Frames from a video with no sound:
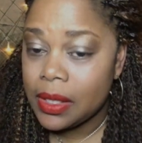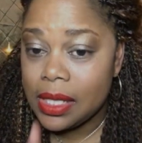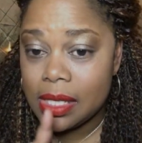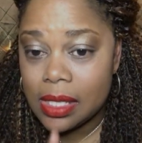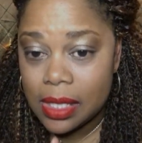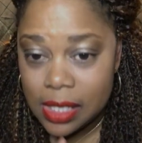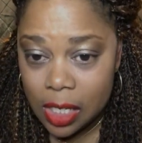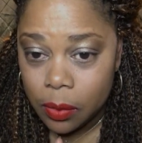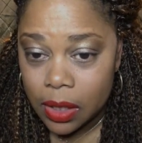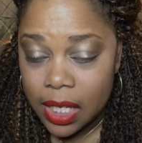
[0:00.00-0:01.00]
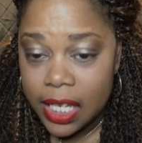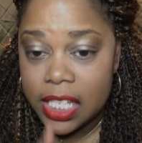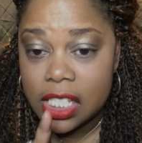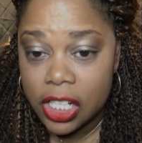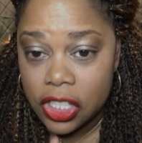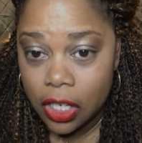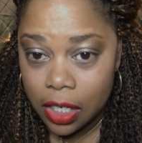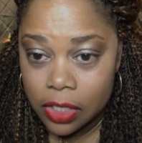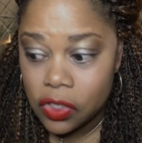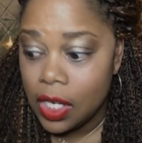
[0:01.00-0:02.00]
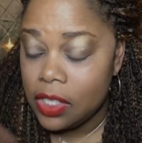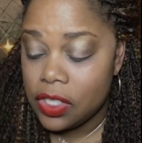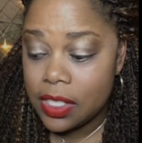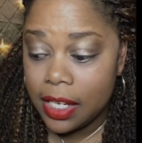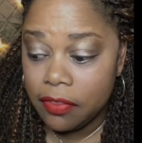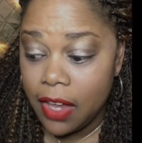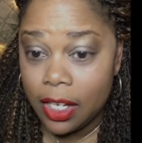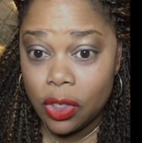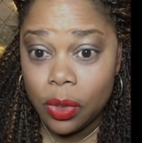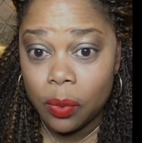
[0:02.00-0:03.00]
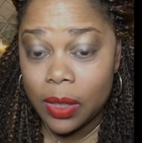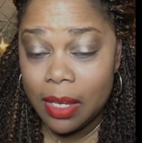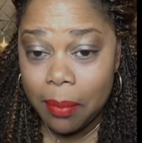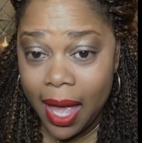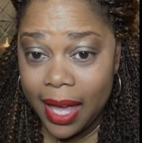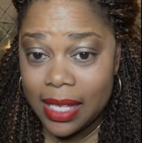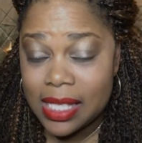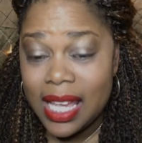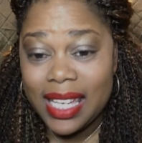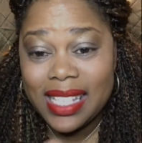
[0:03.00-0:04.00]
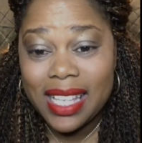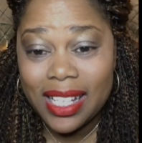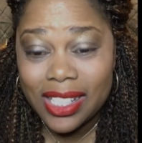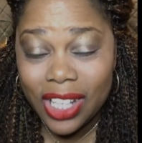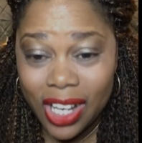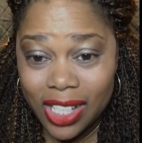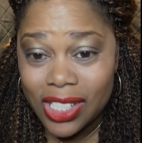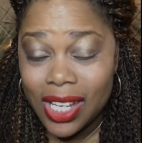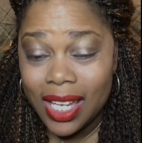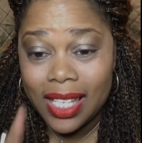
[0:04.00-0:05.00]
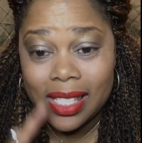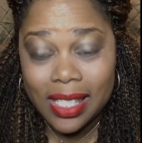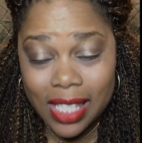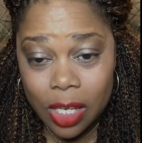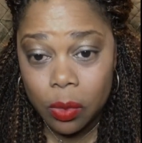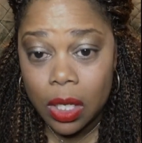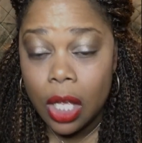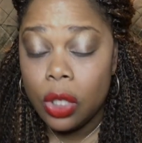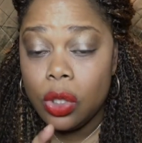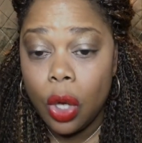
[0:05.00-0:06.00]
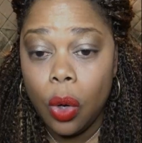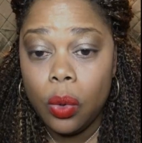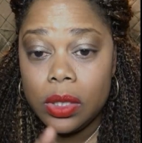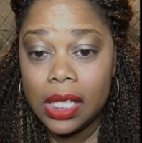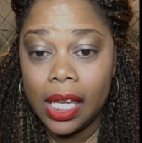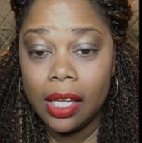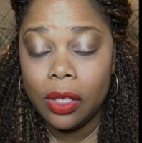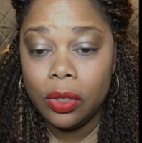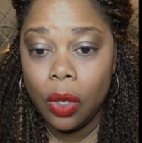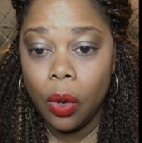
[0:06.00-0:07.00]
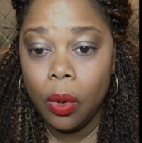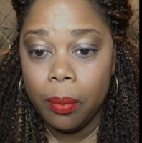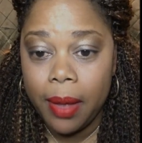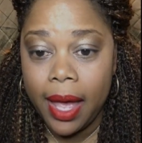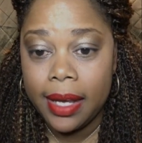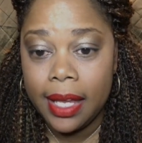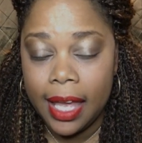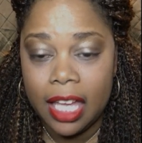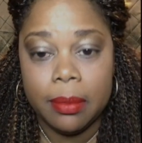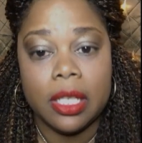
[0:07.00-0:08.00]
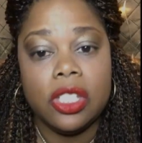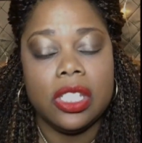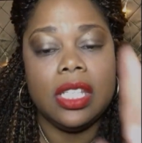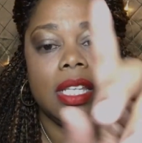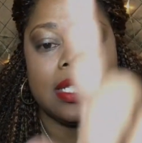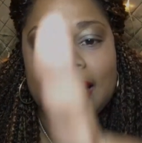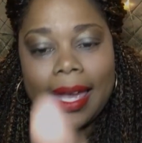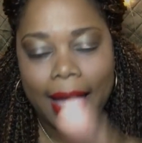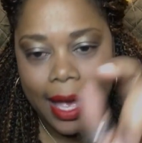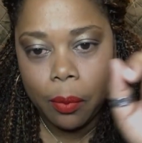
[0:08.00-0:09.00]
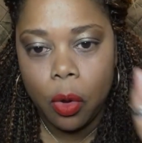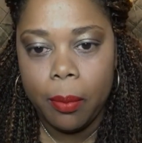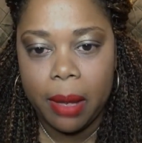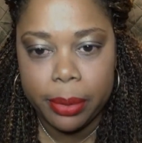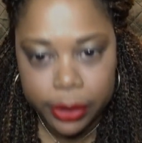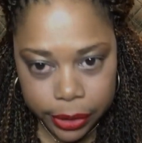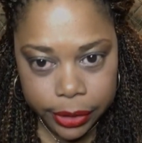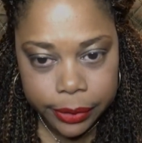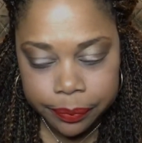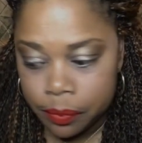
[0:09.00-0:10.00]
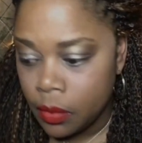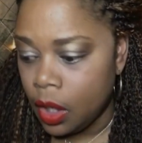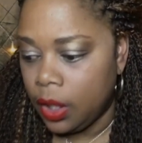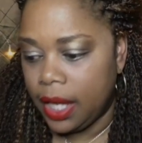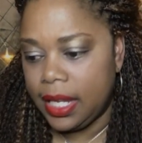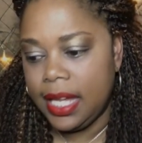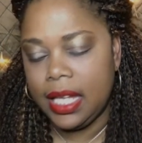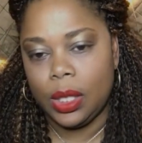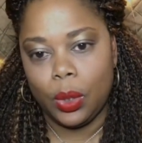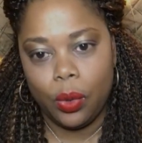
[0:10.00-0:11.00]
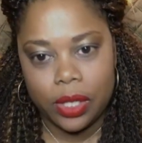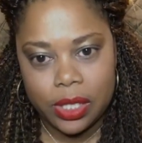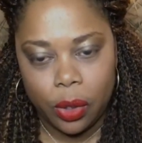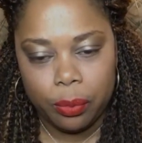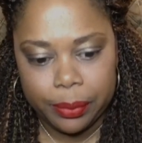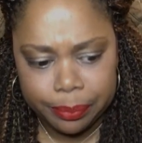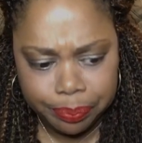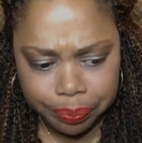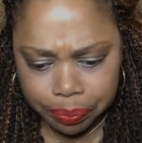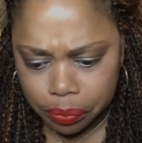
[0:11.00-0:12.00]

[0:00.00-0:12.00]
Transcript: This is a secret. It's hush hush. Just like the fact that you can read minds. It's hush hush. It's a secret. Don't tell nobody, Amy. She is like, I want my book. Okay, they get the doors open.